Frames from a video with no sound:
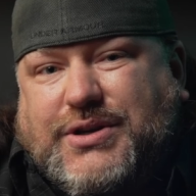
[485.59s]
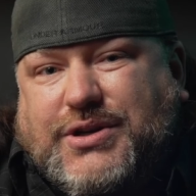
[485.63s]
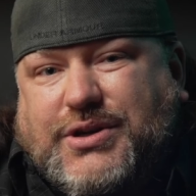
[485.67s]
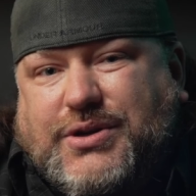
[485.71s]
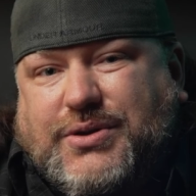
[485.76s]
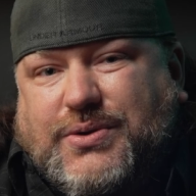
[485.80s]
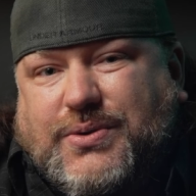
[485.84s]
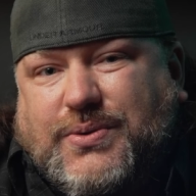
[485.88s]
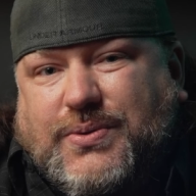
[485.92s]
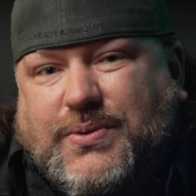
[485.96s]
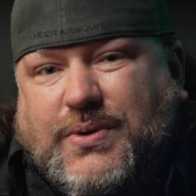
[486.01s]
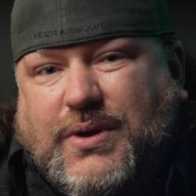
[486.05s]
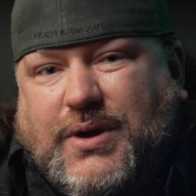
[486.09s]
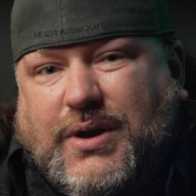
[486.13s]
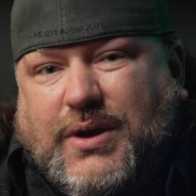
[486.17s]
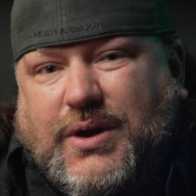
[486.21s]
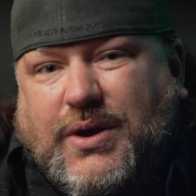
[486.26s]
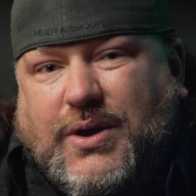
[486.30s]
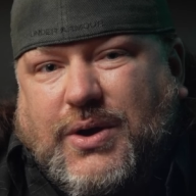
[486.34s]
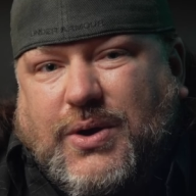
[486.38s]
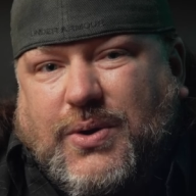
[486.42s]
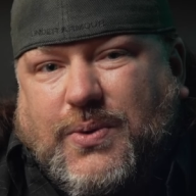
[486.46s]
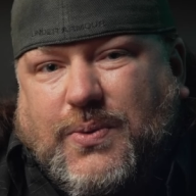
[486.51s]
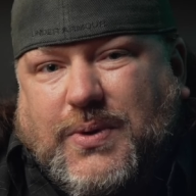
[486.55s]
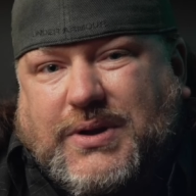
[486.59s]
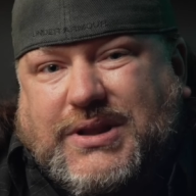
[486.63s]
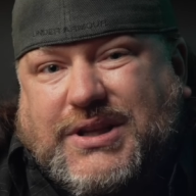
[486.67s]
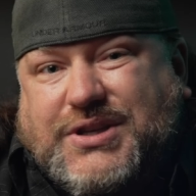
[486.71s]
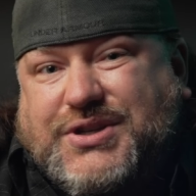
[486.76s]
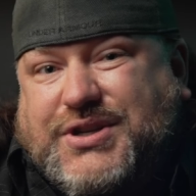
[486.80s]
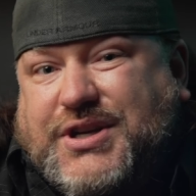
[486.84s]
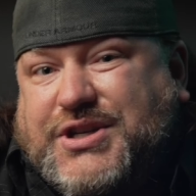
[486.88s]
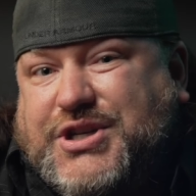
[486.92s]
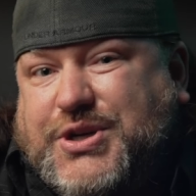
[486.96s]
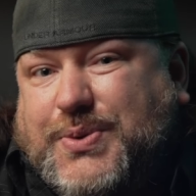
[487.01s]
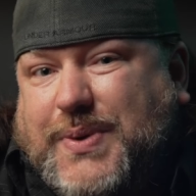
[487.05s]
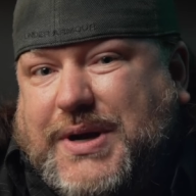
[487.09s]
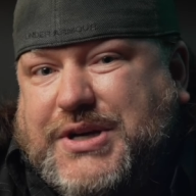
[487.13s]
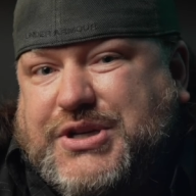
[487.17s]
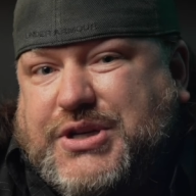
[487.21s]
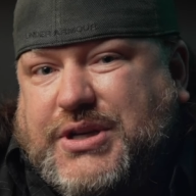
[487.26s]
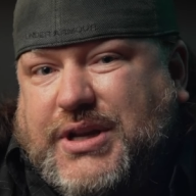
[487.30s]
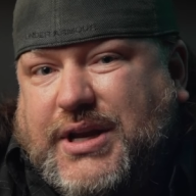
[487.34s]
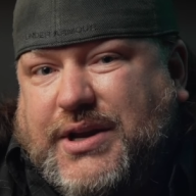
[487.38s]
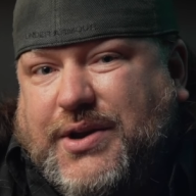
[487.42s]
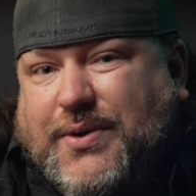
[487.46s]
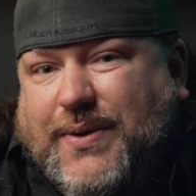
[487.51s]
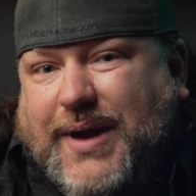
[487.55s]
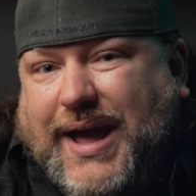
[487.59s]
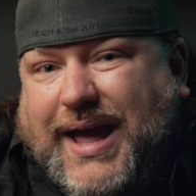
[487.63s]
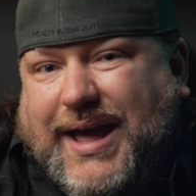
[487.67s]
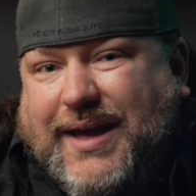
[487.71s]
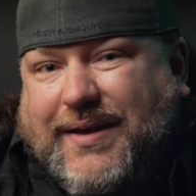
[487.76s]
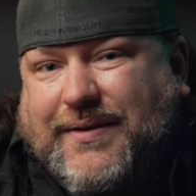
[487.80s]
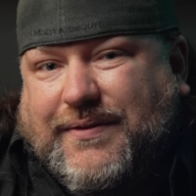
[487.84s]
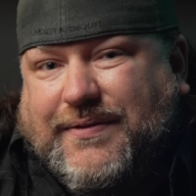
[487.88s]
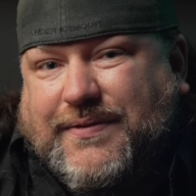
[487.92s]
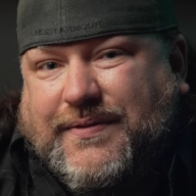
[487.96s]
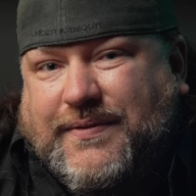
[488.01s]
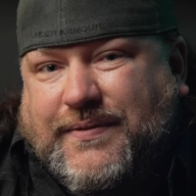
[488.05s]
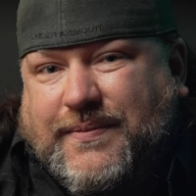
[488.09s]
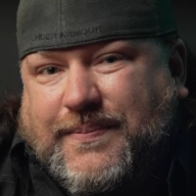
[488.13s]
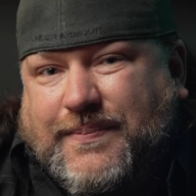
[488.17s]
do with the situation that you have.